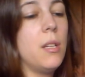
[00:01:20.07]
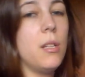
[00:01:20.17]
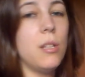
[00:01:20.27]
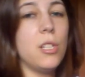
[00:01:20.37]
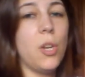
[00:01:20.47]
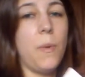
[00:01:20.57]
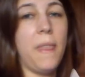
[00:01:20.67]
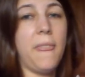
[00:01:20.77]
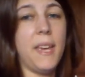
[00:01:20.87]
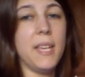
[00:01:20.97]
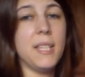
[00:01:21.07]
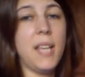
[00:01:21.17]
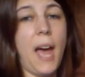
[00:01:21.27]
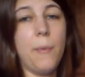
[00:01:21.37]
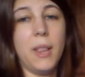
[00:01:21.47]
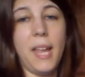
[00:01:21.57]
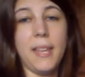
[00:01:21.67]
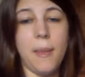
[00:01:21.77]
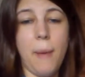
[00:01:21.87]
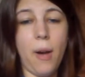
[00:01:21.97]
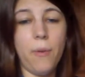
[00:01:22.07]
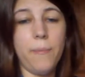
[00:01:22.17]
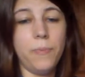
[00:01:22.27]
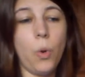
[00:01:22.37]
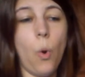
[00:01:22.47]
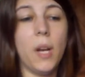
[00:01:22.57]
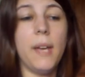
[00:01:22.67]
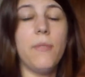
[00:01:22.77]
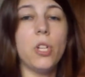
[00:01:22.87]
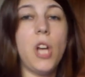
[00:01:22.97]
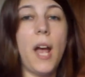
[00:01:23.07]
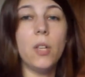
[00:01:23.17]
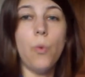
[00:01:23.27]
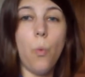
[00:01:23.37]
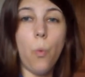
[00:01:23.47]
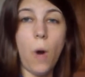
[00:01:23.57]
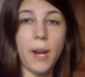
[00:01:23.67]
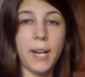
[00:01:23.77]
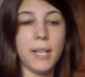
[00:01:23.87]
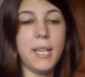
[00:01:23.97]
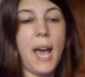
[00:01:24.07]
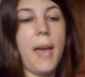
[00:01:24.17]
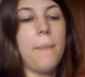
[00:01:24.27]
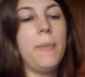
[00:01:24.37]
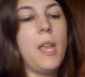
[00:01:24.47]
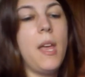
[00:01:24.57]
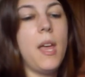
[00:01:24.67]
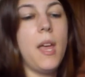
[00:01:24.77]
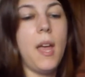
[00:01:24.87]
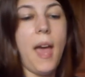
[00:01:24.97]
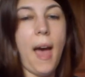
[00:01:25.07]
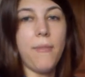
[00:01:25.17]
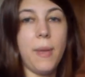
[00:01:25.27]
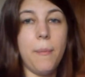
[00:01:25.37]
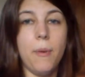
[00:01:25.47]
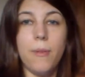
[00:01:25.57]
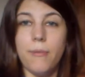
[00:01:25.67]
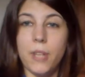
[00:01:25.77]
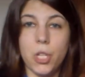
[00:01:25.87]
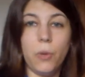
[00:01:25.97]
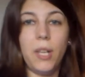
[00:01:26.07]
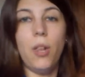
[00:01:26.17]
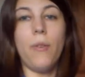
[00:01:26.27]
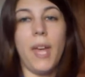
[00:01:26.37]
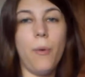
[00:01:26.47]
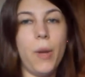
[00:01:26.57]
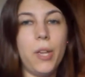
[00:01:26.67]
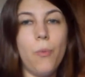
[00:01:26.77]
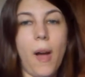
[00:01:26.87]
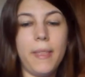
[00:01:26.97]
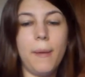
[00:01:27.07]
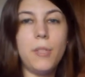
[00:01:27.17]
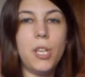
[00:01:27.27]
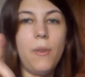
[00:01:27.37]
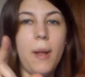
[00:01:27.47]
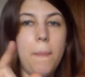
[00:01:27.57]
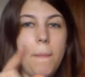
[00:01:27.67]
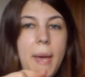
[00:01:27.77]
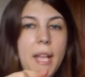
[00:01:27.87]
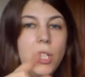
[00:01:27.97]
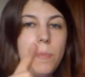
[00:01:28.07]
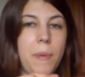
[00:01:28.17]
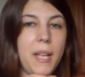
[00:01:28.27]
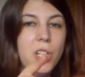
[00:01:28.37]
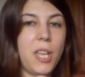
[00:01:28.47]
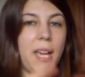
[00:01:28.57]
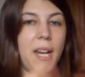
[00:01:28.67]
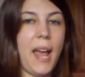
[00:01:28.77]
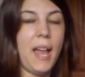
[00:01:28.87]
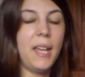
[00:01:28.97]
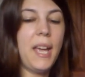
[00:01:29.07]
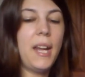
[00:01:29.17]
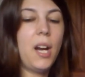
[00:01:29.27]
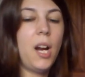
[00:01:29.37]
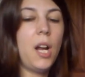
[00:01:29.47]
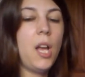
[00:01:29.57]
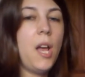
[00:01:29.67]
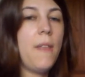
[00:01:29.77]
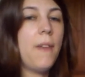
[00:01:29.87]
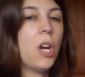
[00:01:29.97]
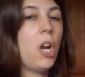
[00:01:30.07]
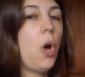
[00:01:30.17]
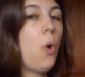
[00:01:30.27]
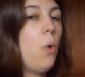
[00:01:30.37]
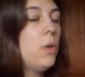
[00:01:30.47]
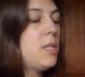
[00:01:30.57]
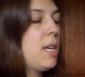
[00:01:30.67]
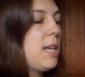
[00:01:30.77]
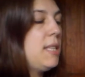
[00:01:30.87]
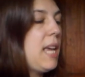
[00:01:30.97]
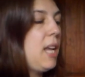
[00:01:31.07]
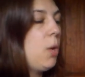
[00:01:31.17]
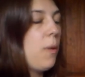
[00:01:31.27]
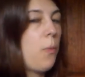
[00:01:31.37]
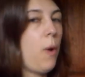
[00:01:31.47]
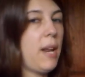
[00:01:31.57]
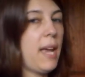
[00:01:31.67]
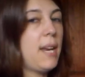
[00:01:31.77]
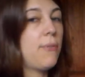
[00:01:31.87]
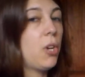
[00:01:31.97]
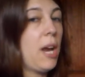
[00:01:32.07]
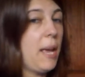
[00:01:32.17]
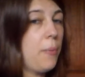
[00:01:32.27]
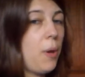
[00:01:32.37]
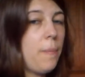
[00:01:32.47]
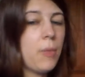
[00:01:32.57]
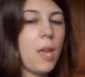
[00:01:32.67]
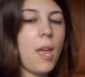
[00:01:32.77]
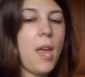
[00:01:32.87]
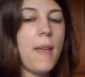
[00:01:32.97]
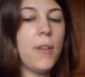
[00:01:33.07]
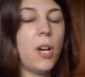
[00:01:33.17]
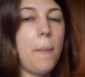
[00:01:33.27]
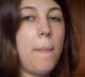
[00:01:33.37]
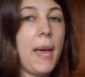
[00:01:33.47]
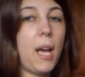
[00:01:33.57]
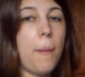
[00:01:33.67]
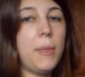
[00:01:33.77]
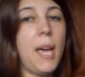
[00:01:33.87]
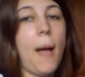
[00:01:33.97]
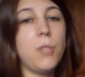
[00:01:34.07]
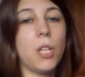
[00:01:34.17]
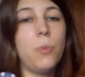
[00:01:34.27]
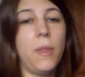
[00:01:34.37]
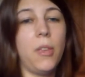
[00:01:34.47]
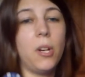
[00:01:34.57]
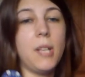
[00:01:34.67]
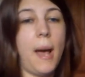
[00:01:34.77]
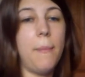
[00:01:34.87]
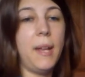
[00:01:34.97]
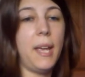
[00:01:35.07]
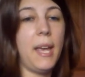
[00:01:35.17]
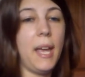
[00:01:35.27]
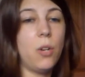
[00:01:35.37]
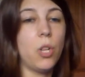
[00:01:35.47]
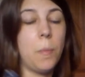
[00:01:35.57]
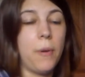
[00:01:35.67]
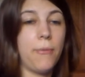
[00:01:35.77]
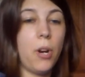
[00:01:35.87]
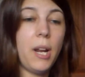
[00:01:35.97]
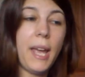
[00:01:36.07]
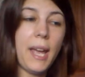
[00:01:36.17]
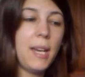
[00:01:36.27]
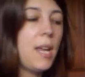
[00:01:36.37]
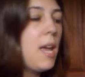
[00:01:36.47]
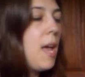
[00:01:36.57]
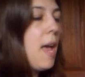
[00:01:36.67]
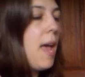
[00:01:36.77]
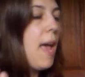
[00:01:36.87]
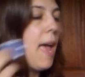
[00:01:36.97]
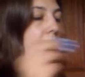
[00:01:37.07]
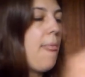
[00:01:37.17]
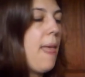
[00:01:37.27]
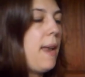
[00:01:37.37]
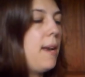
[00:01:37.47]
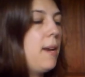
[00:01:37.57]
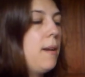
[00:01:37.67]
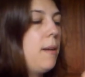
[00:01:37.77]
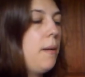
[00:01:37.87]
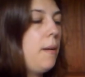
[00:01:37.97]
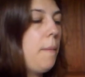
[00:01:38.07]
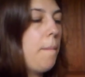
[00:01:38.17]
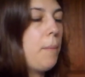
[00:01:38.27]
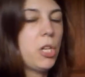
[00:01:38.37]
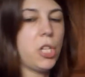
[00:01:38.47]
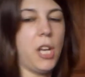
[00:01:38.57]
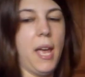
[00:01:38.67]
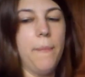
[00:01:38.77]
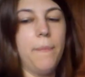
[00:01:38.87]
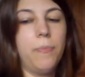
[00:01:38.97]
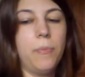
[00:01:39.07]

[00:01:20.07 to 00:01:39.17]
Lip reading: So with these, I would lay them out or give your child one at a time. Have them visually locate what you want them to and pinch like an alligator. They're going to hold the container with one hand if they're able. They're going to pick up the object with their dominant hand or the preferred hand and then push in.